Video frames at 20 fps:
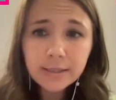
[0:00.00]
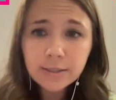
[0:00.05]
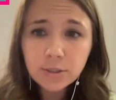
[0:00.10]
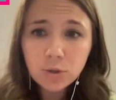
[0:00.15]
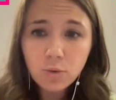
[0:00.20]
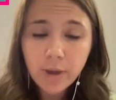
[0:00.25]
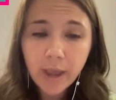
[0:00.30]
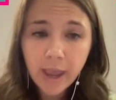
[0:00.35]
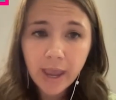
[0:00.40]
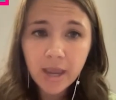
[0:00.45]
it's
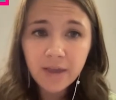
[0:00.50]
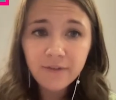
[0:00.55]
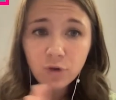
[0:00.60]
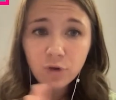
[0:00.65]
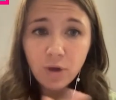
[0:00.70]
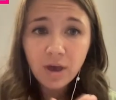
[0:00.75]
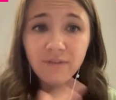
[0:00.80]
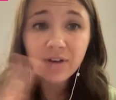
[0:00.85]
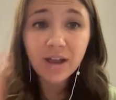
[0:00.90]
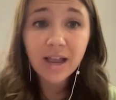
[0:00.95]
okay if
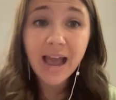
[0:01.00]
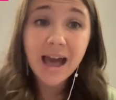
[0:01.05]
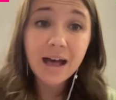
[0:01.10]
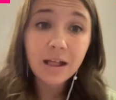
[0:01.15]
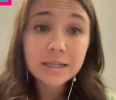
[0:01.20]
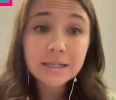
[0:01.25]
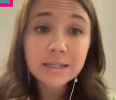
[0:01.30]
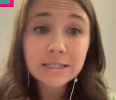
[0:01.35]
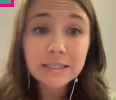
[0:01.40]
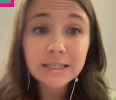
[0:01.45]
you have a
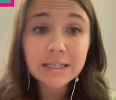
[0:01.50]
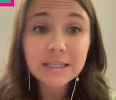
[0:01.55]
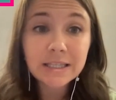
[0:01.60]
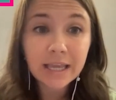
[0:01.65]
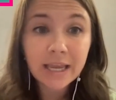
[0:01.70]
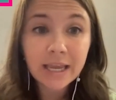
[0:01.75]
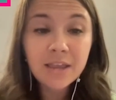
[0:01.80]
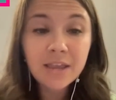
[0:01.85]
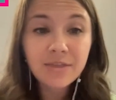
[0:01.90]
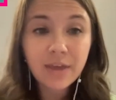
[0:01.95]
Calendly
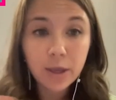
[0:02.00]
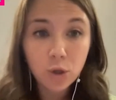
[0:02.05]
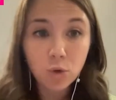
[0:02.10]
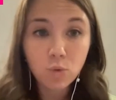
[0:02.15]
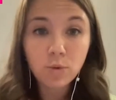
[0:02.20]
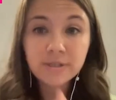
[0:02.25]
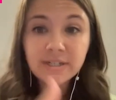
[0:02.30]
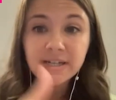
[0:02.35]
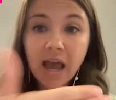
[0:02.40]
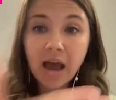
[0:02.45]
link that you
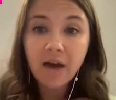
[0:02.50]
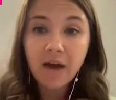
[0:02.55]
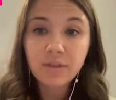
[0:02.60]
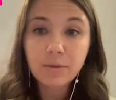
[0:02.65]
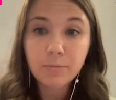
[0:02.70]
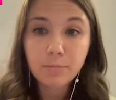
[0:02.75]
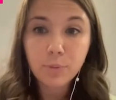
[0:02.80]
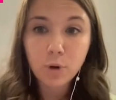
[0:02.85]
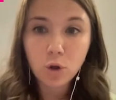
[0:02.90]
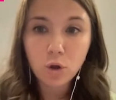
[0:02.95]
want to have
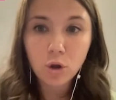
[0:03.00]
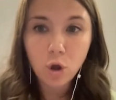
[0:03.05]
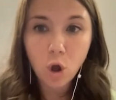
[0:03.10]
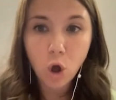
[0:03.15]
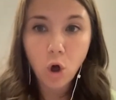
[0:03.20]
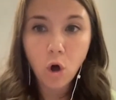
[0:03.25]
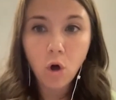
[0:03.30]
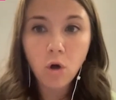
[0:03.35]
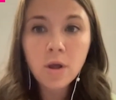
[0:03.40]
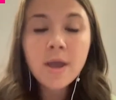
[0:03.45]
them book a
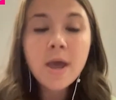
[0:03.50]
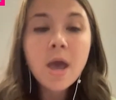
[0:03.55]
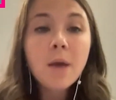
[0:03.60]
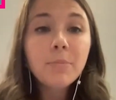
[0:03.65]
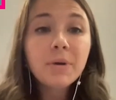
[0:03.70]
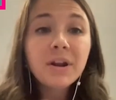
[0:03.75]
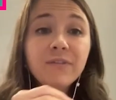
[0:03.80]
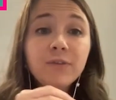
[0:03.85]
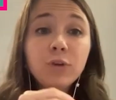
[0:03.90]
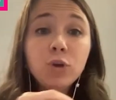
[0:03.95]
call.
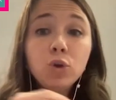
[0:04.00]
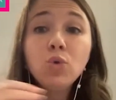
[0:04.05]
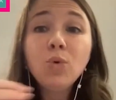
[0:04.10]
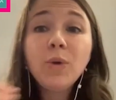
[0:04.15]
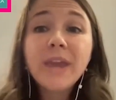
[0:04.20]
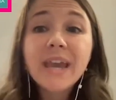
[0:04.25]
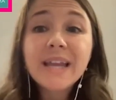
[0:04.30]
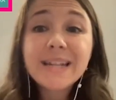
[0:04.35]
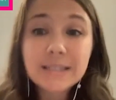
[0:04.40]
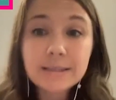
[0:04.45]
But if you
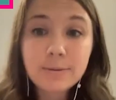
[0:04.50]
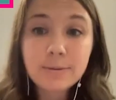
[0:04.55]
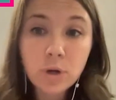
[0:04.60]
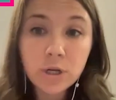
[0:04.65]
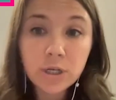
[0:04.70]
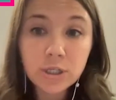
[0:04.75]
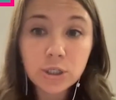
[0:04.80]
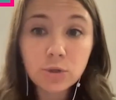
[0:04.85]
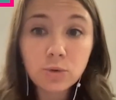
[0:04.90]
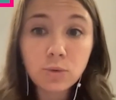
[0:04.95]
get
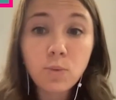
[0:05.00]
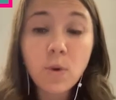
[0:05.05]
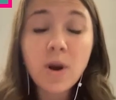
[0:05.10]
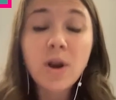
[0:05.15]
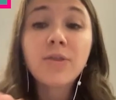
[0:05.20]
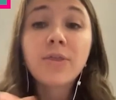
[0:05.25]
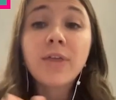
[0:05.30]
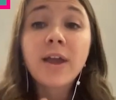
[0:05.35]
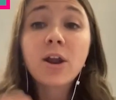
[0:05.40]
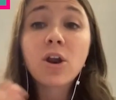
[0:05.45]
someone to
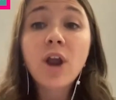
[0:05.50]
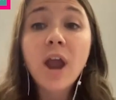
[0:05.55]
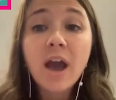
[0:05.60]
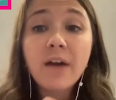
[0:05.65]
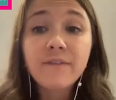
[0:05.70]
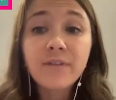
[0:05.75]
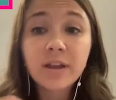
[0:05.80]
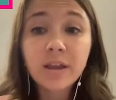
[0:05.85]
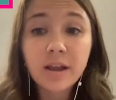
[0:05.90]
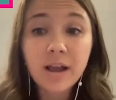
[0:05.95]
where they're
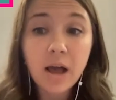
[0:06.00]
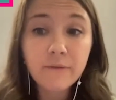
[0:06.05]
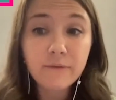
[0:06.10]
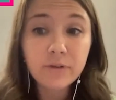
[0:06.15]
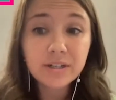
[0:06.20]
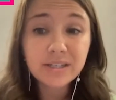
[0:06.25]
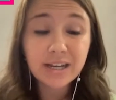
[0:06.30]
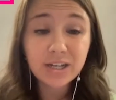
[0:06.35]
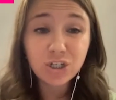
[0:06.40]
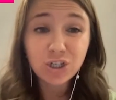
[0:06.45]
having a
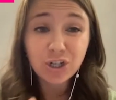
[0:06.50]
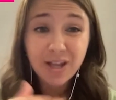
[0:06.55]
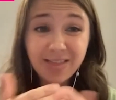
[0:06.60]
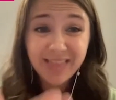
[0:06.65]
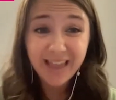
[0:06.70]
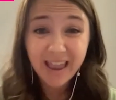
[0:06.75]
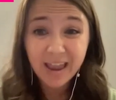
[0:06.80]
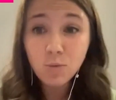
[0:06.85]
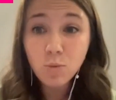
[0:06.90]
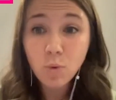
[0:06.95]
conversation and
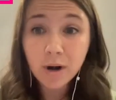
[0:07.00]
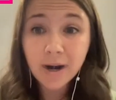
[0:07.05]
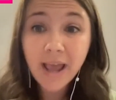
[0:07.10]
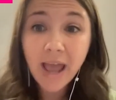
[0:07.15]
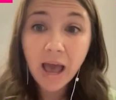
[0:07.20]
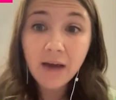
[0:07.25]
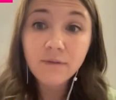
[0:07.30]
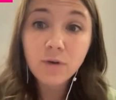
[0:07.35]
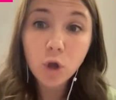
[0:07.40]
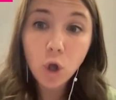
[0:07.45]
they want to
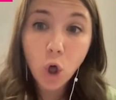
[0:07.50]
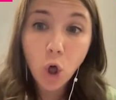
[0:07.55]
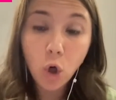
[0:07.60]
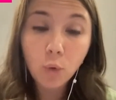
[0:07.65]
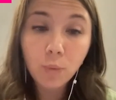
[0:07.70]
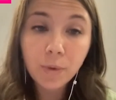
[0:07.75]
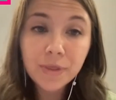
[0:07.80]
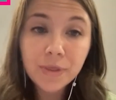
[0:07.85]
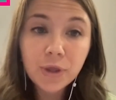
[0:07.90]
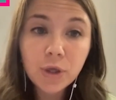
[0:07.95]
have a
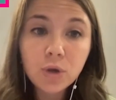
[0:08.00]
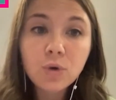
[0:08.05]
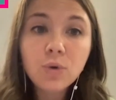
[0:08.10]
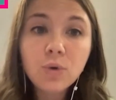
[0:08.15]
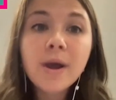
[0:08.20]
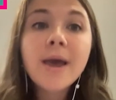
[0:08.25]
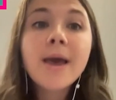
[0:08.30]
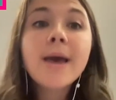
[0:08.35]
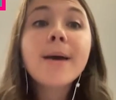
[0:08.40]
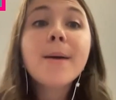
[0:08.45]
call with you,
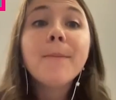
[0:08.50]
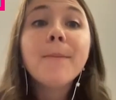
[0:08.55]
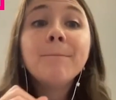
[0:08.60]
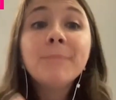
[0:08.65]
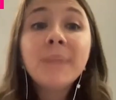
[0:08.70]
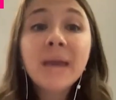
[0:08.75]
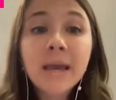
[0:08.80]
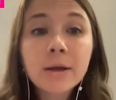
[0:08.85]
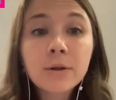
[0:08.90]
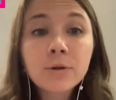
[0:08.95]

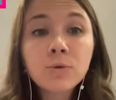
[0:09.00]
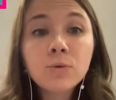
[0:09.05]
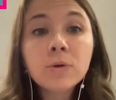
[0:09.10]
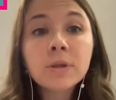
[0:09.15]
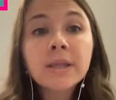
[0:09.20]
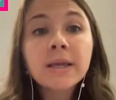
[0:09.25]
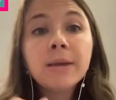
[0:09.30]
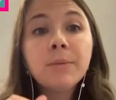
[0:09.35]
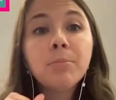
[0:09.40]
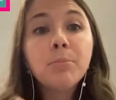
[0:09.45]

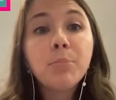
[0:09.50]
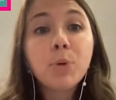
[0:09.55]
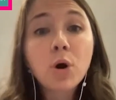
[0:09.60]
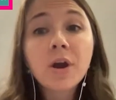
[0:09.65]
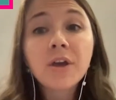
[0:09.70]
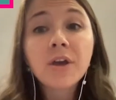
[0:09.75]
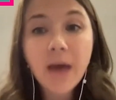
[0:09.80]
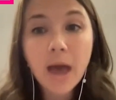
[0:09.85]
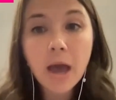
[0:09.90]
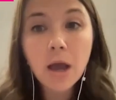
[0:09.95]
manually
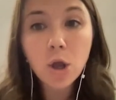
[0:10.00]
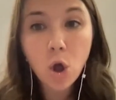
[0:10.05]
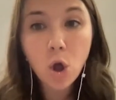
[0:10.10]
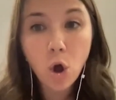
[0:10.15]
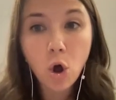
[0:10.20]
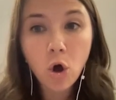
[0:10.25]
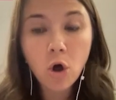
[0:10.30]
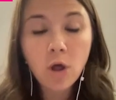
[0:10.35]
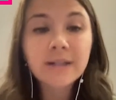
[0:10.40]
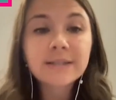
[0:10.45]
book that
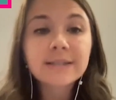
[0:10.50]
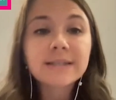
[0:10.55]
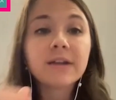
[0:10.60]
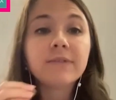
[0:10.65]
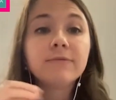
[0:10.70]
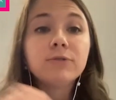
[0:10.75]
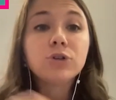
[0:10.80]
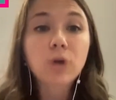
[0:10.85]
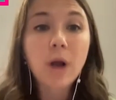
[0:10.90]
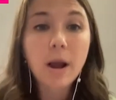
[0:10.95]
call instead
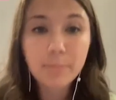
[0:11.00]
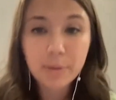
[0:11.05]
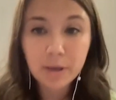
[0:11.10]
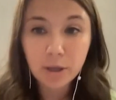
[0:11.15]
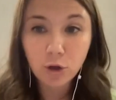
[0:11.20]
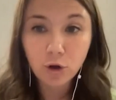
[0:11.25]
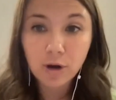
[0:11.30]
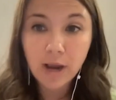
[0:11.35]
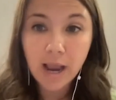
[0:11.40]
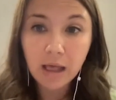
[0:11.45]
of dropping
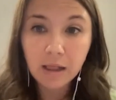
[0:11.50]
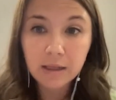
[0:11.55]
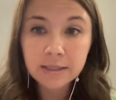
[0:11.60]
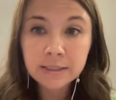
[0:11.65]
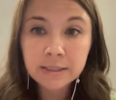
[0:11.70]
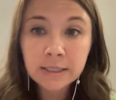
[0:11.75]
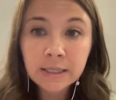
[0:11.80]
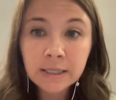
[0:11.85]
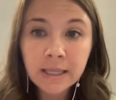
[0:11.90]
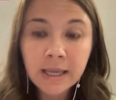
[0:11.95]
your
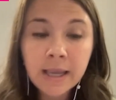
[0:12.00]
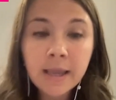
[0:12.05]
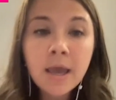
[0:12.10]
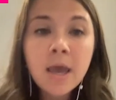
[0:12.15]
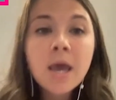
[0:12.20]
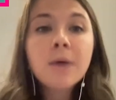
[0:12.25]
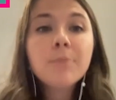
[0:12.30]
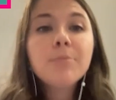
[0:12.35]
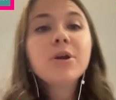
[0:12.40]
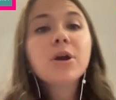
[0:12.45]
Calendly link,
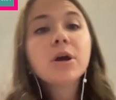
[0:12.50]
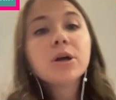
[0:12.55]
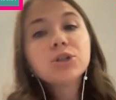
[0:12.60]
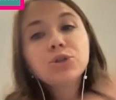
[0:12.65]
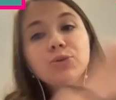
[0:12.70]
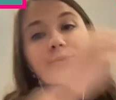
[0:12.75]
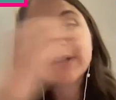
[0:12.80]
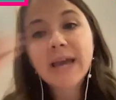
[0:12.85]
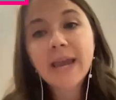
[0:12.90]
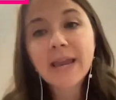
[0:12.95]
because
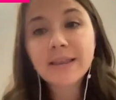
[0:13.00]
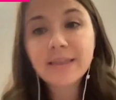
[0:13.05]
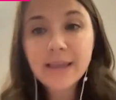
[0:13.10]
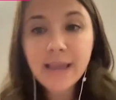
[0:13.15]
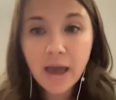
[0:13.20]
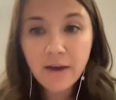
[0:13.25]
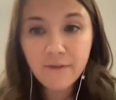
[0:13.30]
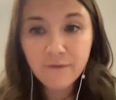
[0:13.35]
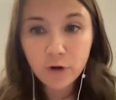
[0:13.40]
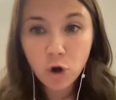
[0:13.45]
you take the
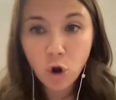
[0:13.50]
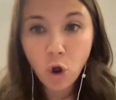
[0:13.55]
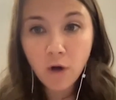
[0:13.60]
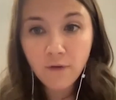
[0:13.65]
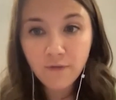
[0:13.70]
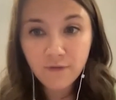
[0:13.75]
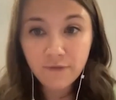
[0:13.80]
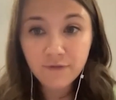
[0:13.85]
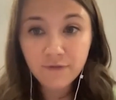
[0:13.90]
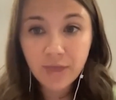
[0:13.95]
effort
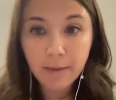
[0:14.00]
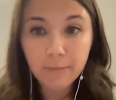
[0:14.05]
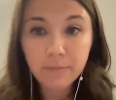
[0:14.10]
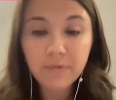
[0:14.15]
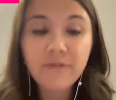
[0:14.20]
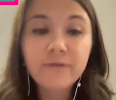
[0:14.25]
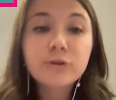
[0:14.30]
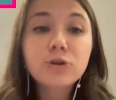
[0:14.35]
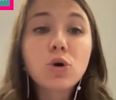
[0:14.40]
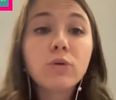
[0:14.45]
off of them.
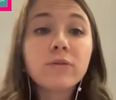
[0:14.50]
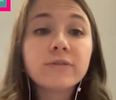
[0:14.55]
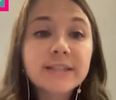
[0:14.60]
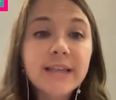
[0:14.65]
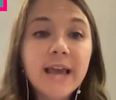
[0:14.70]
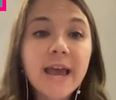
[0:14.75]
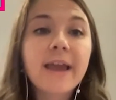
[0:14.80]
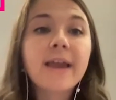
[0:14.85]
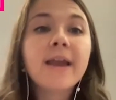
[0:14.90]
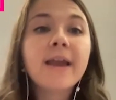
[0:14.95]
If so,
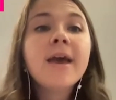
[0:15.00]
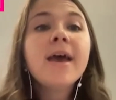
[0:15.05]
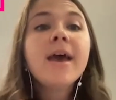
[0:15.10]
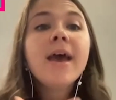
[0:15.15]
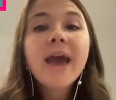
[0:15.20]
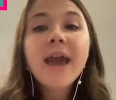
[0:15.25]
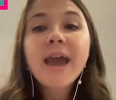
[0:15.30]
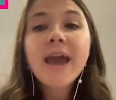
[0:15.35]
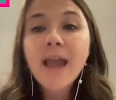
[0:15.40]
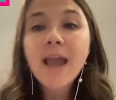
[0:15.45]
say,
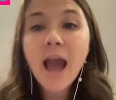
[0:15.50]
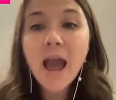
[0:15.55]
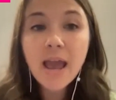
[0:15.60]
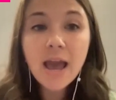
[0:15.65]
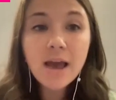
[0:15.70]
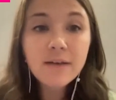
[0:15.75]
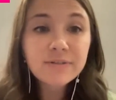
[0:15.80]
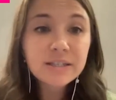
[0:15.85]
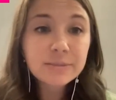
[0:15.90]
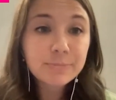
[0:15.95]
hey, I
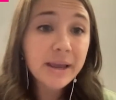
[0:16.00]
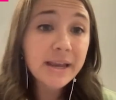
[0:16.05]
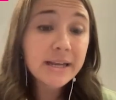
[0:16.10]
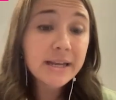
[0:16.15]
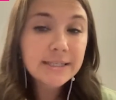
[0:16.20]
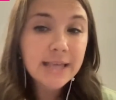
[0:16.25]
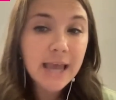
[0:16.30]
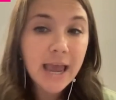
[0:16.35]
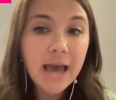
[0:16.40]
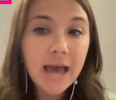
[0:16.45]
have
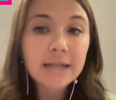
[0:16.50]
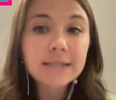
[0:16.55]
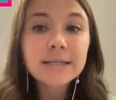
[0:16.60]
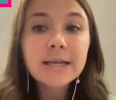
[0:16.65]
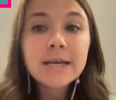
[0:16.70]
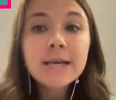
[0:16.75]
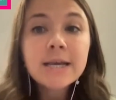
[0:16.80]
space at